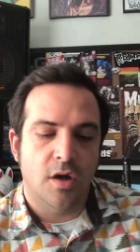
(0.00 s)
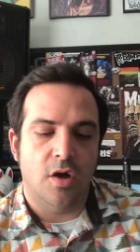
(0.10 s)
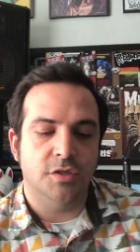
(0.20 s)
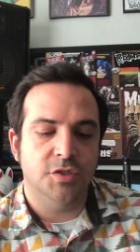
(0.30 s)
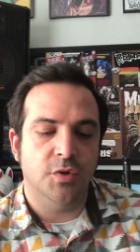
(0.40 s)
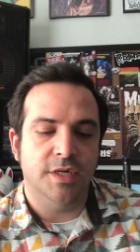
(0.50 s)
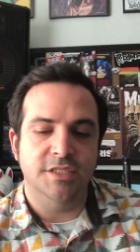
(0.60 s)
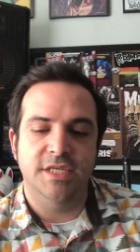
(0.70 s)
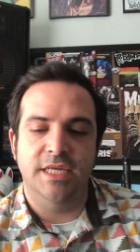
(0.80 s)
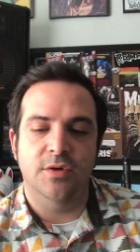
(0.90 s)
Also
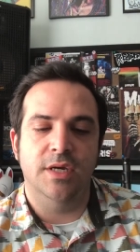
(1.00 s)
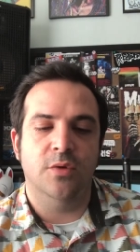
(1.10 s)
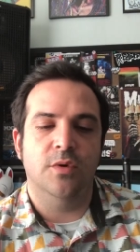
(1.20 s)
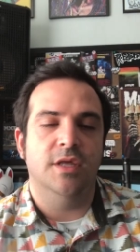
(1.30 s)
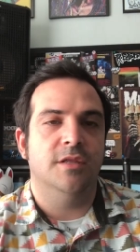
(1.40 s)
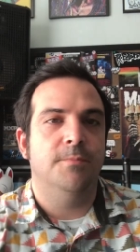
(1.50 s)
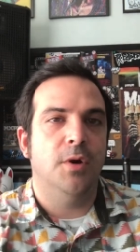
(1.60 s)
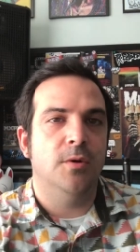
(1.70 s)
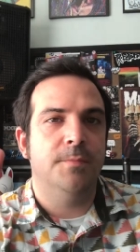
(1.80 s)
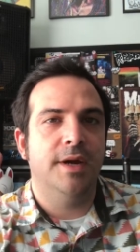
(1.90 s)
continuing with
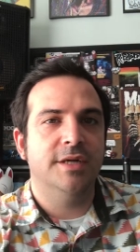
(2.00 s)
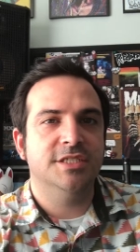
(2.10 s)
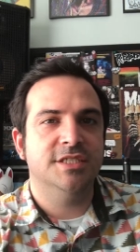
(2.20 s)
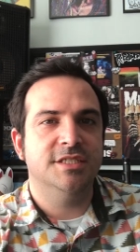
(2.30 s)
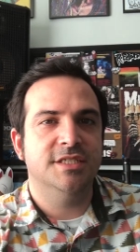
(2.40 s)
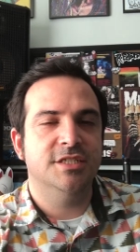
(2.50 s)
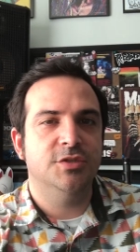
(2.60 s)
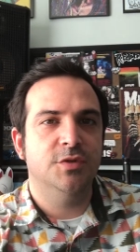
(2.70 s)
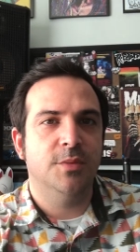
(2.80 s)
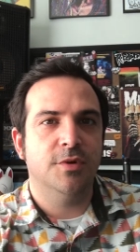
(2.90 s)
Bone Parish, this is
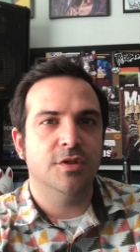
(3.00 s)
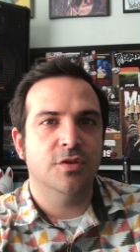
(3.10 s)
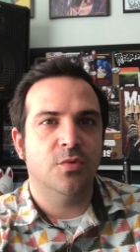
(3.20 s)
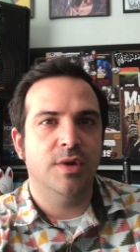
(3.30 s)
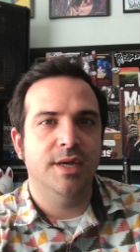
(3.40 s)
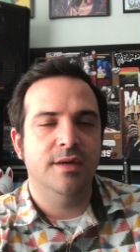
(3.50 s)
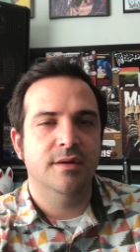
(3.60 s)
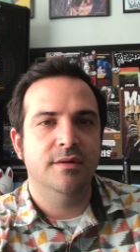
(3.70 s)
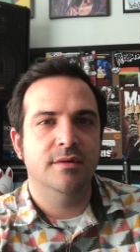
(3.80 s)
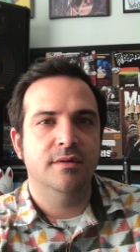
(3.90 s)
issue number 3.
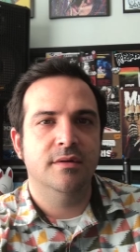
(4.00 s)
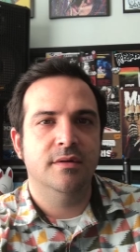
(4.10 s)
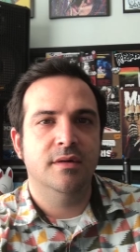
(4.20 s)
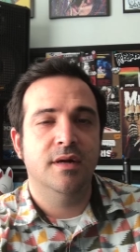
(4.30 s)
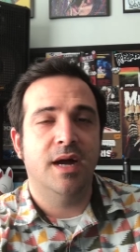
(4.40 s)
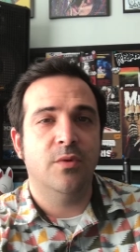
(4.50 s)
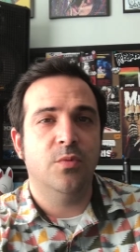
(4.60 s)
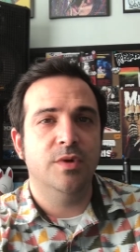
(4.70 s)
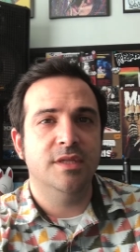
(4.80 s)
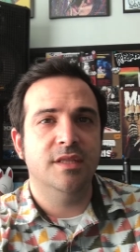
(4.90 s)
I
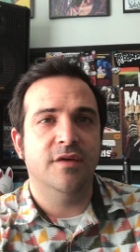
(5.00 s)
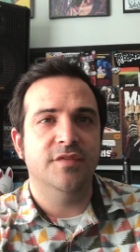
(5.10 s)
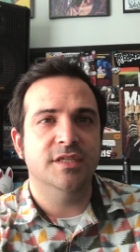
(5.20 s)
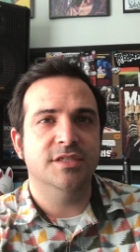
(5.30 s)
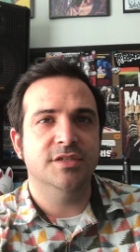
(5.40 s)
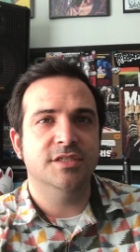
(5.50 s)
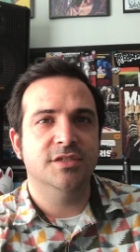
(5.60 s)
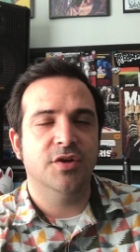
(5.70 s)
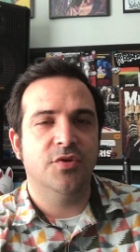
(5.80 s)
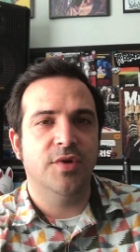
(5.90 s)
really love this series. This
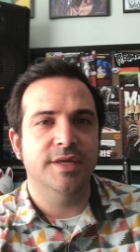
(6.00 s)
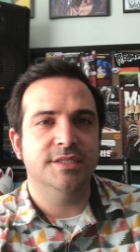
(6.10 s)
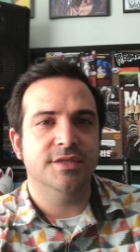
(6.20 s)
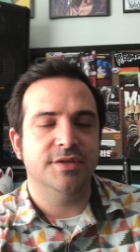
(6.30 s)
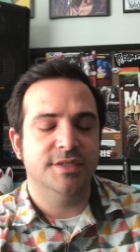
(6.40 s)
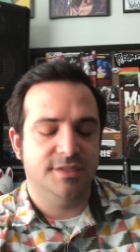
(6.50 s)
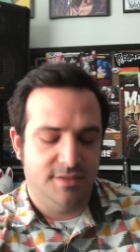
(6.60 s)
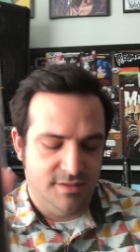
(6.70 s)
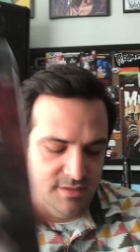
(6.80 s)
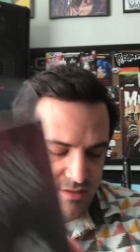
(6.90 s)
is a great
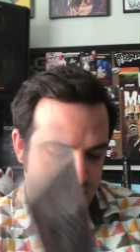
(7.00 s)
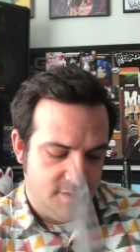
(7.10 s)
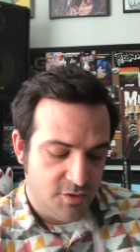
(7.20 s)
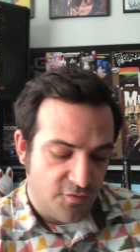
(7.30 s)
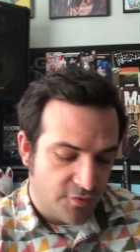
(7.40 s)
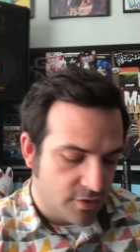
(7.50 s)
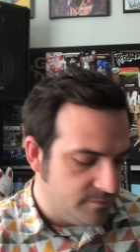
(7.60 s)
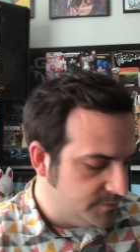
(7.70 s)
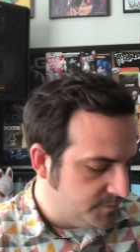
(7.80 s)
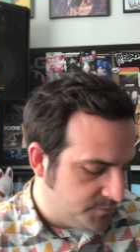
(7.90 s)
series so far.
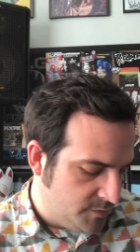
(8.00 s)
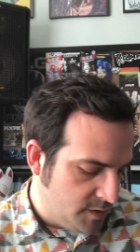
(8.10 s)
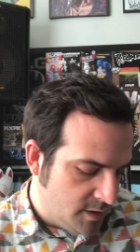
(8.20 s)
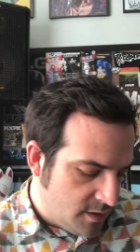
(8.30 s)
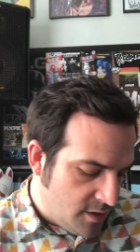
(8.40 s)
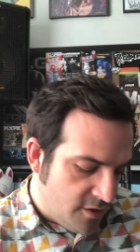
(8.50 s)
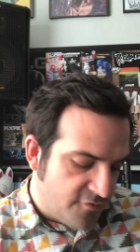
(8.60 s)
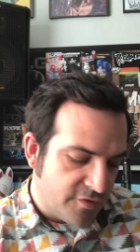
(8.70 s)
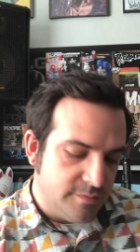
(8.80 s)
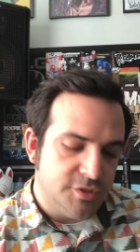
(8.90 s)

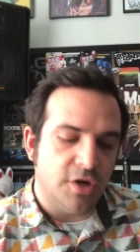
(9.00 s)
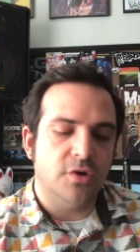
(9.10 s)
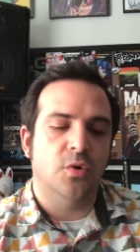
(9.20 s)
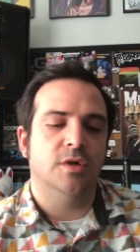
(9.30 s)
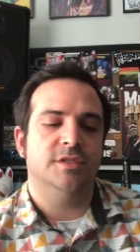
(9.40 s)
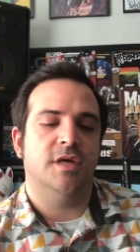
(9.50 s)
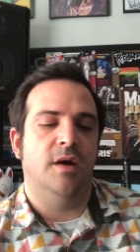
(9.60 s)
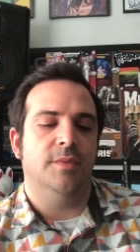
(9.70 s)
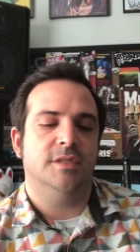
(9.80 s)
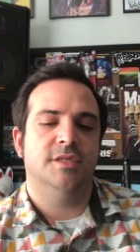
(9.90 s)
From Dark Horse
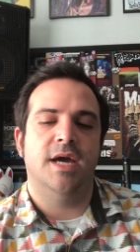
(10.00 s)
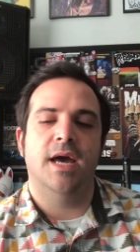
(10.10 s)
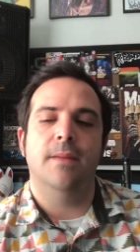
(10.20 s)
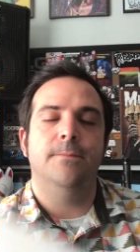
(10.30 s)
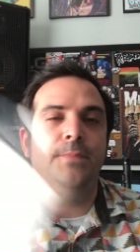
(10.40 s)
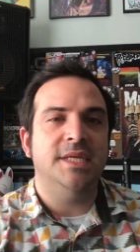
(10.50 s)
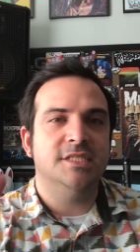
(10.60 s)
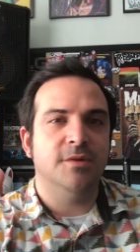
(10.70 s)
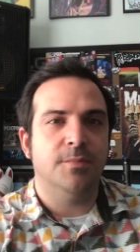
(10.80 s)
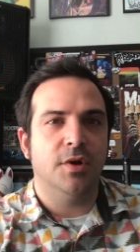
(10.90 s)
Comics, got
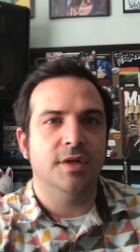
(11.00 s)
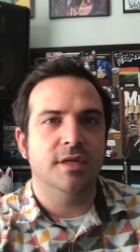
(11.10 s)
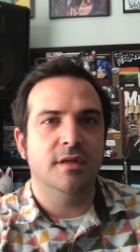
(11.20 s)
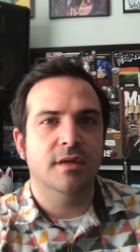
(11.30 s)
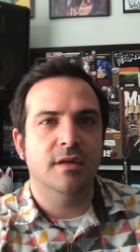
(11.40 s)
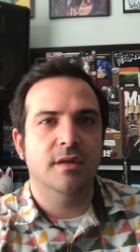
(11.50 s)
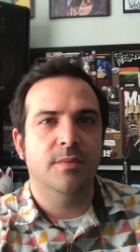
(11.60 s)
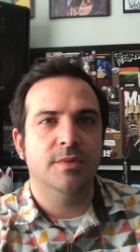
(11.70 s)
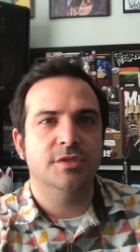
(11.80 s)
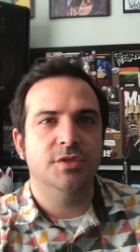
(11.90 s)
Beast of Burden,
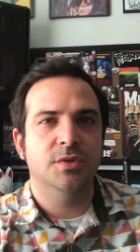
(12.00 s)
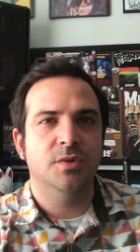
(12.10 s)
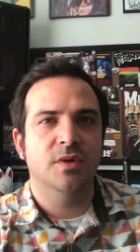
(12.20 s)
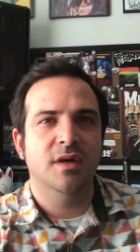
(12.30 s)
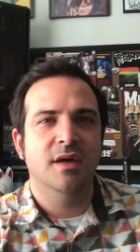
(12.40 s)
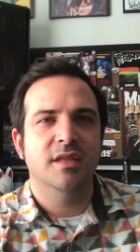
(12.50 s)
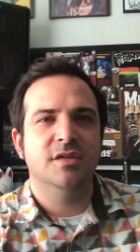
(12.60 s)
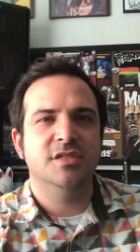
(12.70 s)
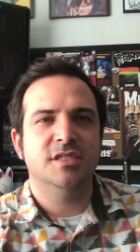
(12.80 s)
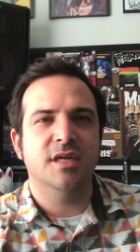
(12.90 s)
number 2.
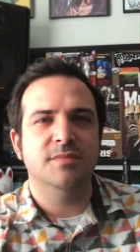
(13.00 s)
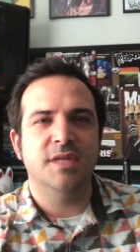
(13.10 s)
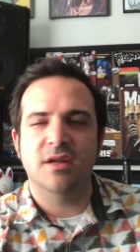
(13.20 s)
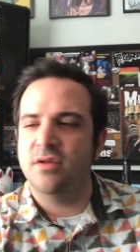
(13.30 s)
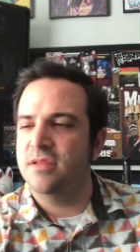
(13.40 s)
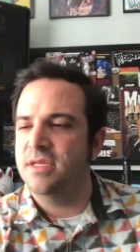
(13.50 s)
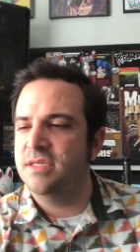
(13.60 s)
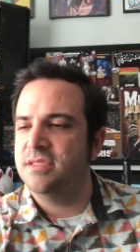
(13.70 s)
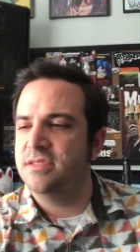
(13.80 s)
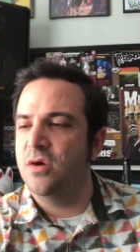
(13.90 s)
There's a subtitle on
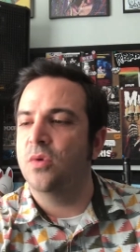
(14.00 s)
this.